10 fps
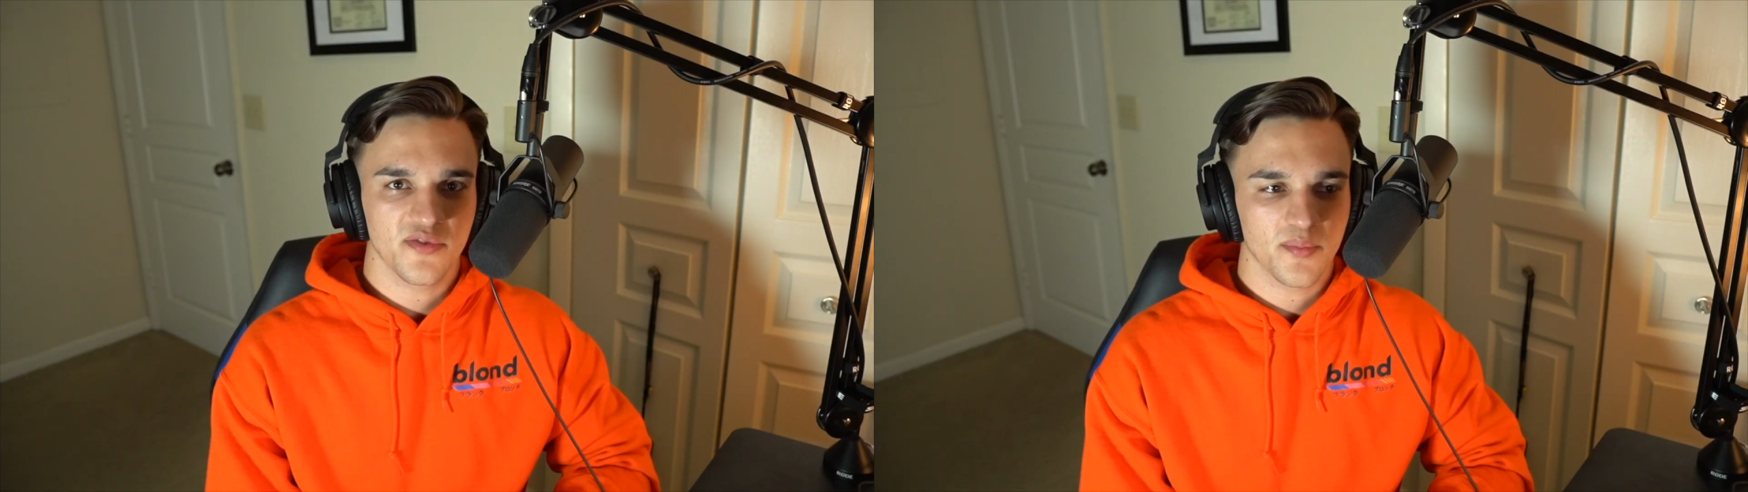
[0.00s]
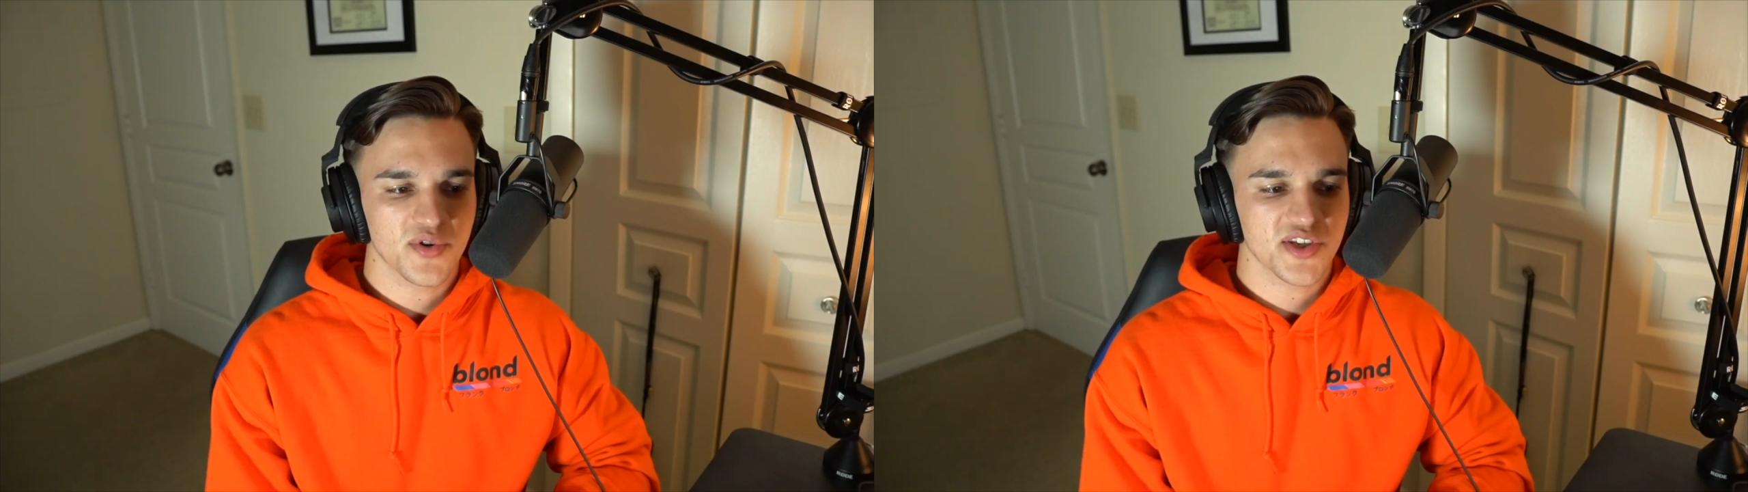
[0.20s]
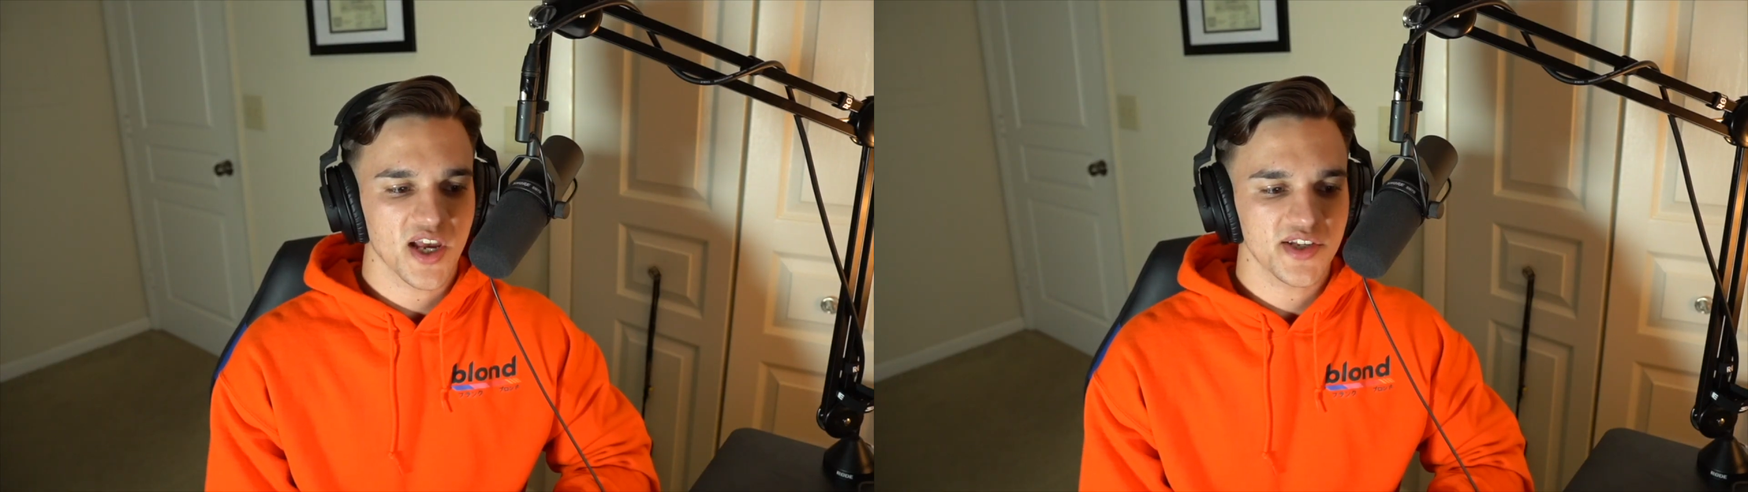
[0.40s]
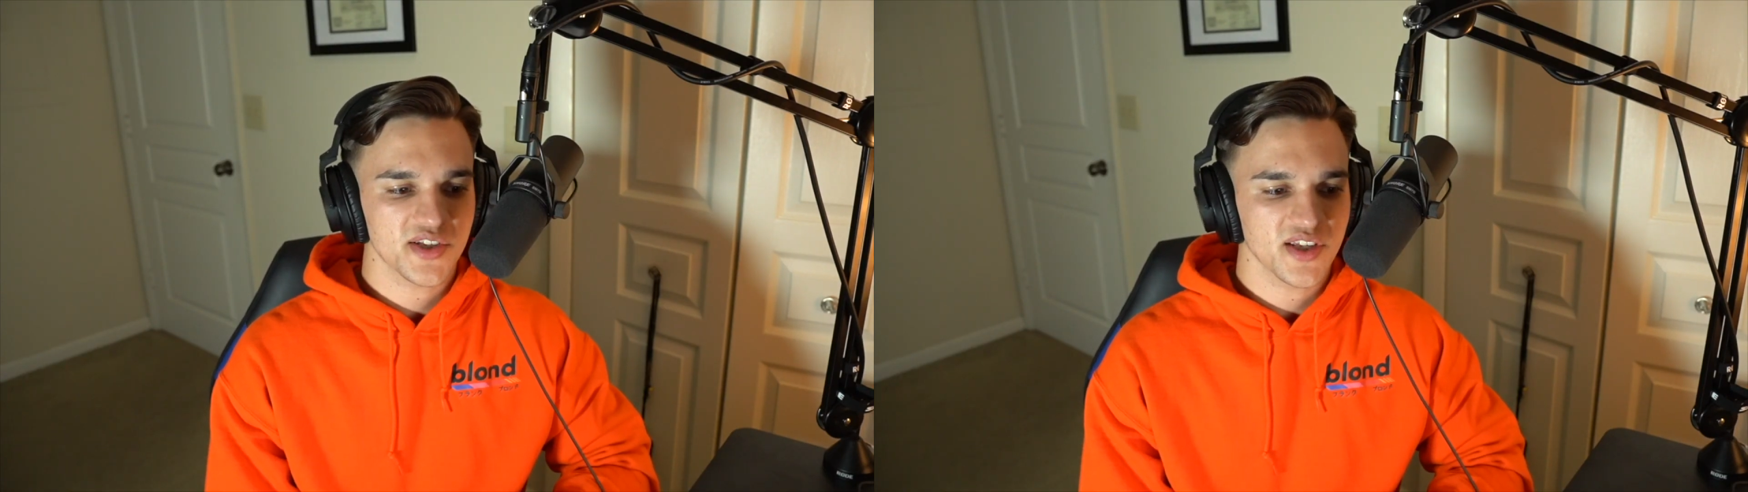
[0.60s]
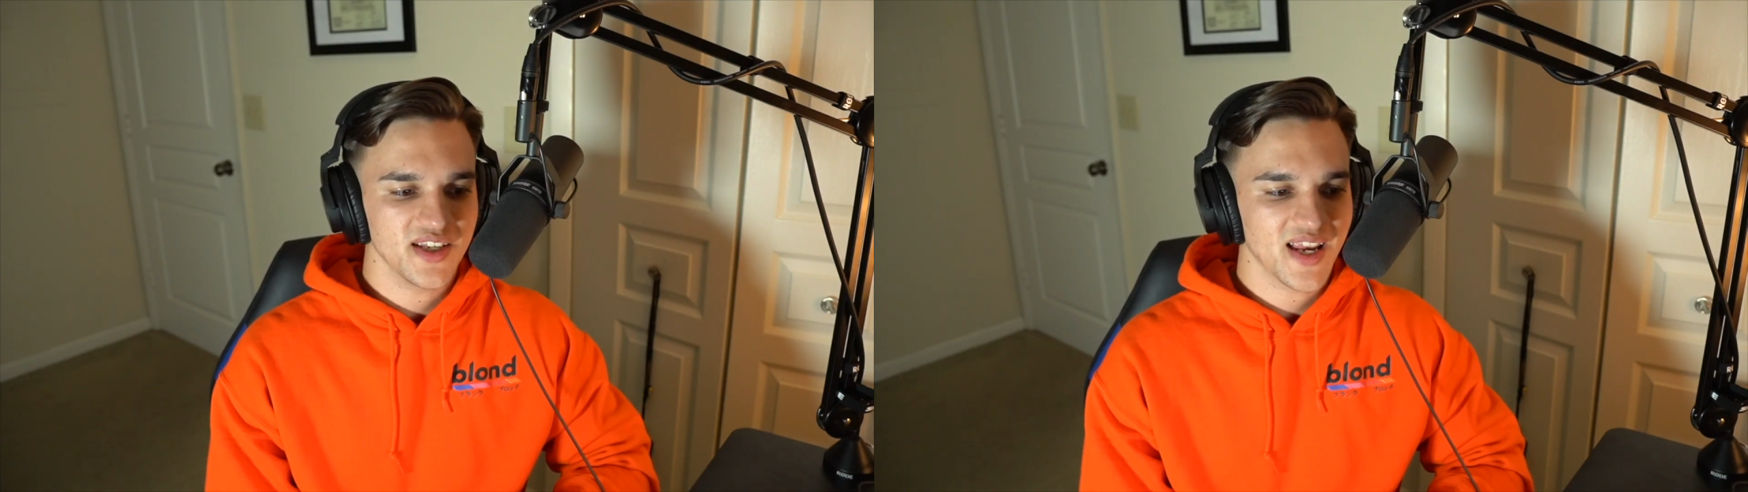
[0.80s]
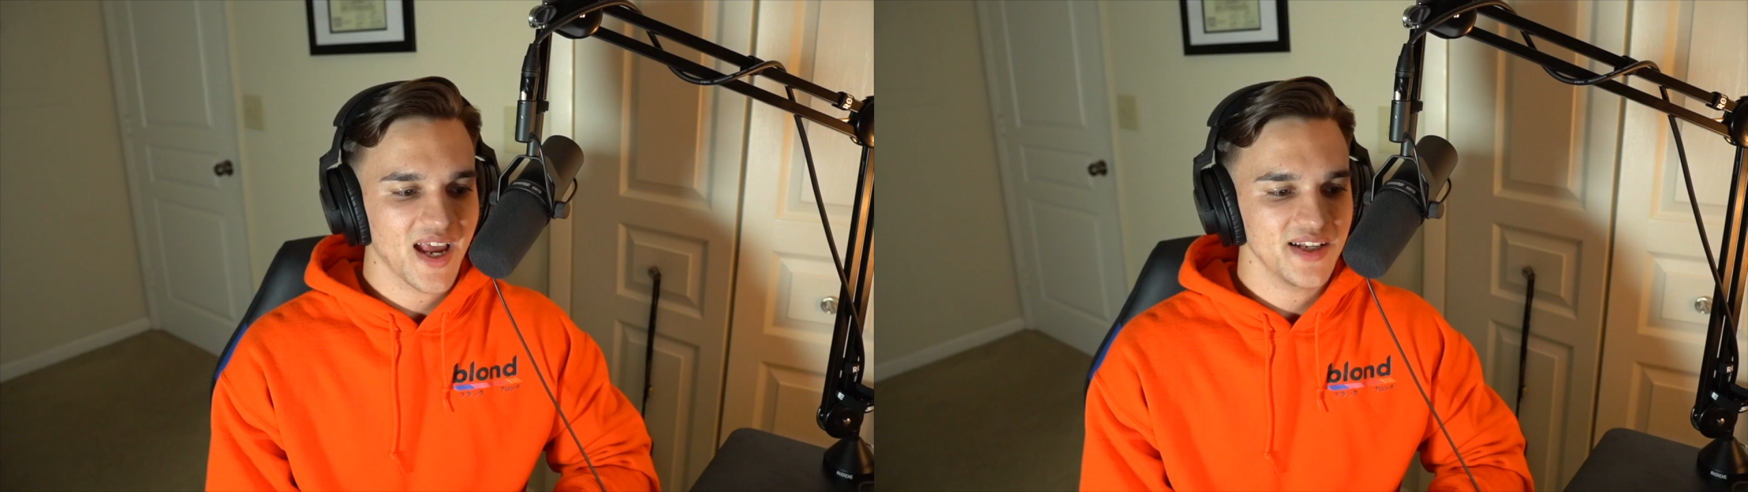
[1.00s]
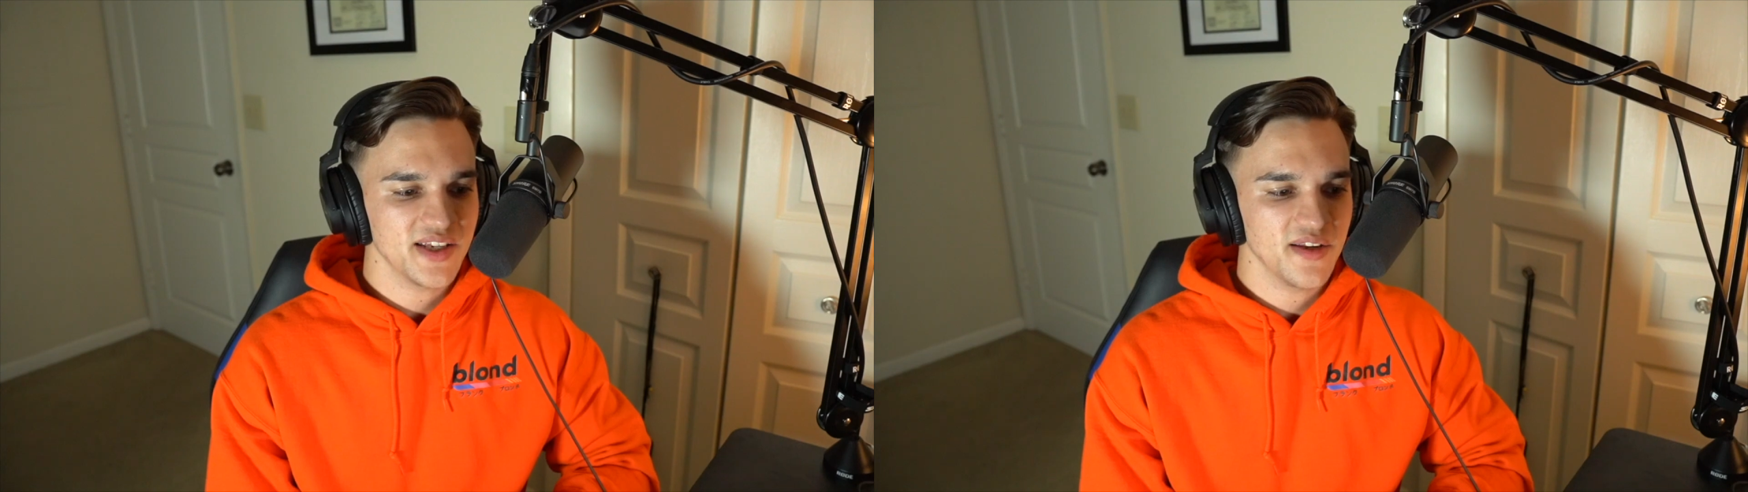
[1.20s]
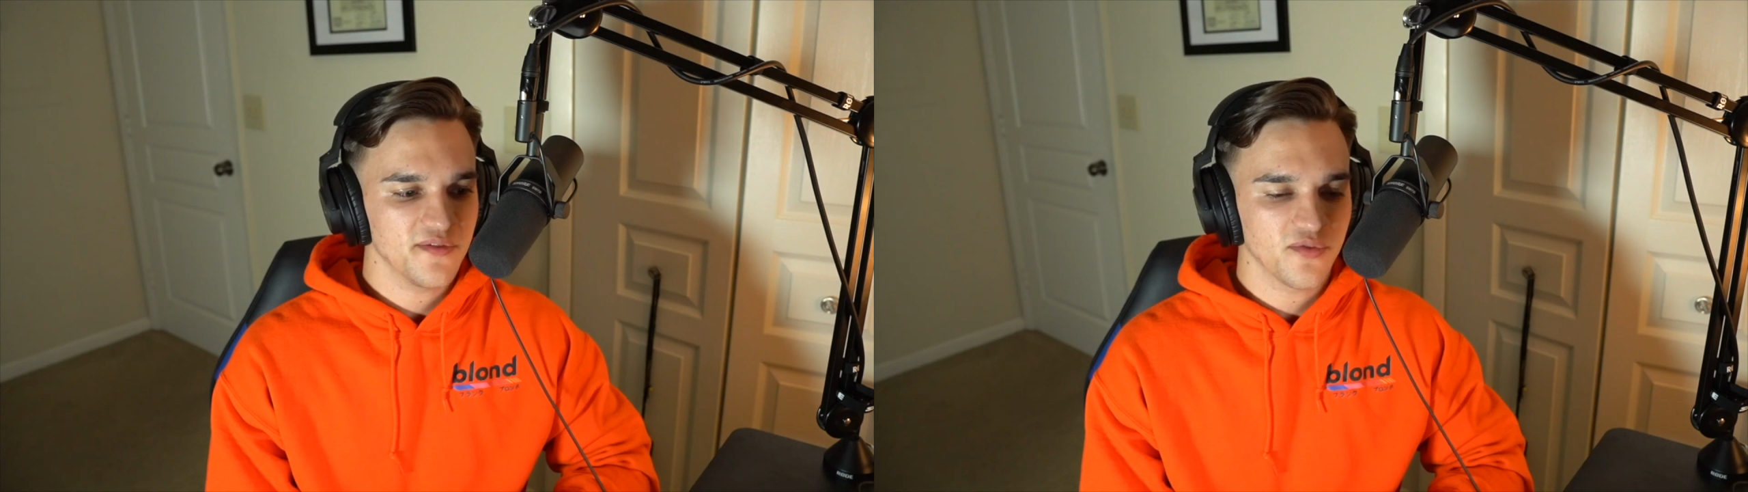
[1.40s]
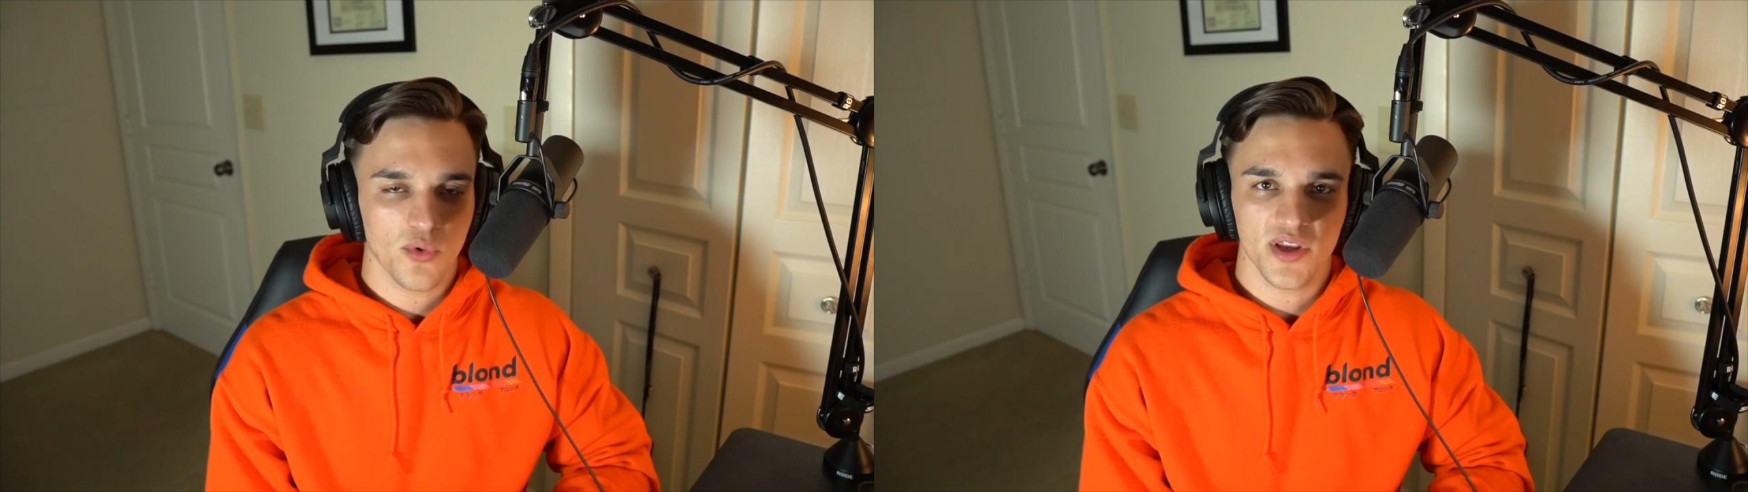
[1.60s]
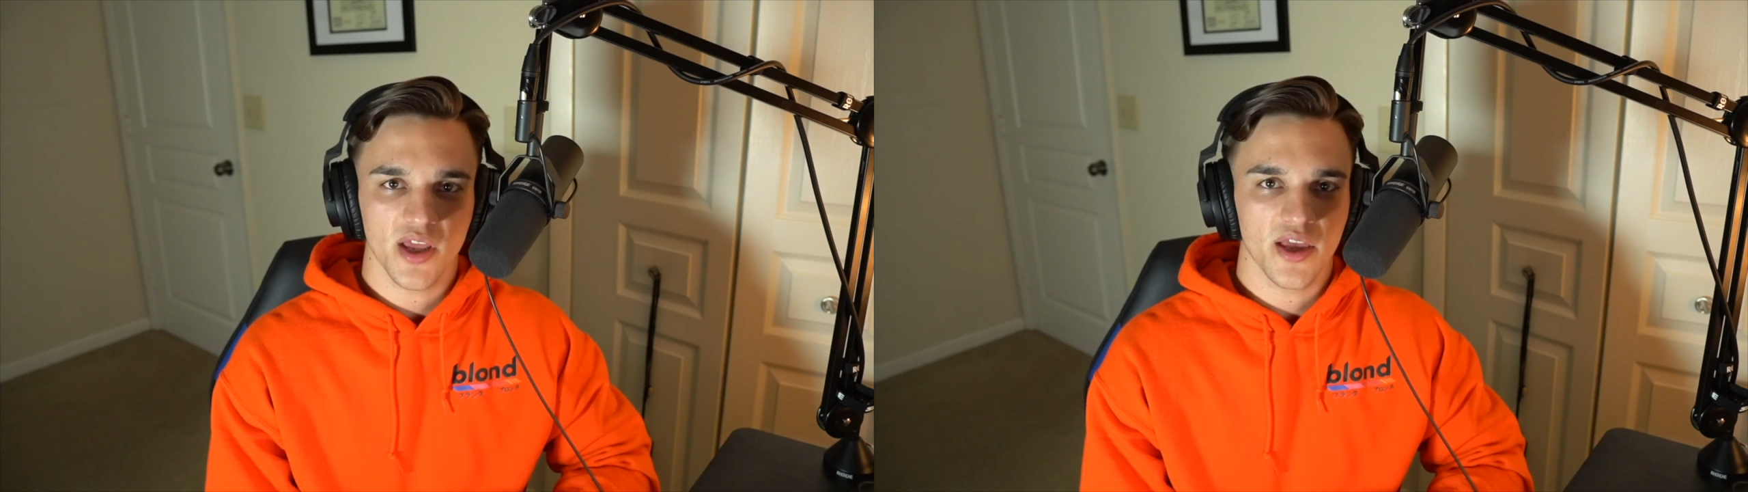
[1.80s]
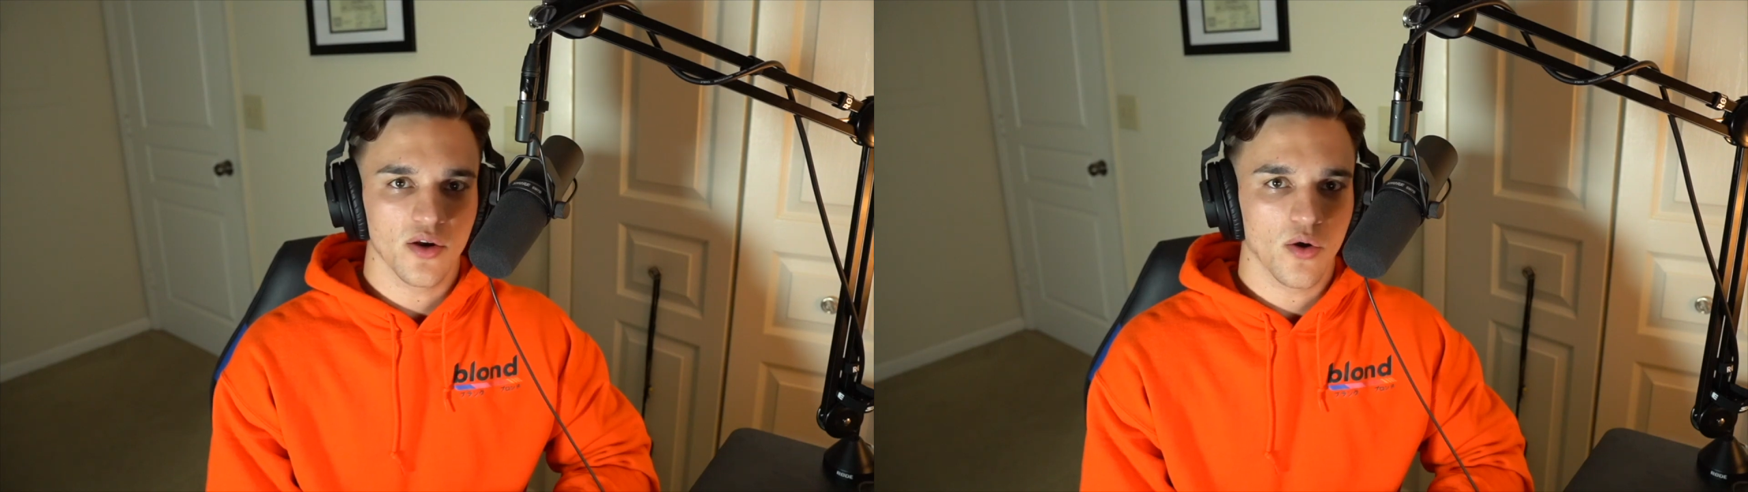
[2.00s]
from precisely 1948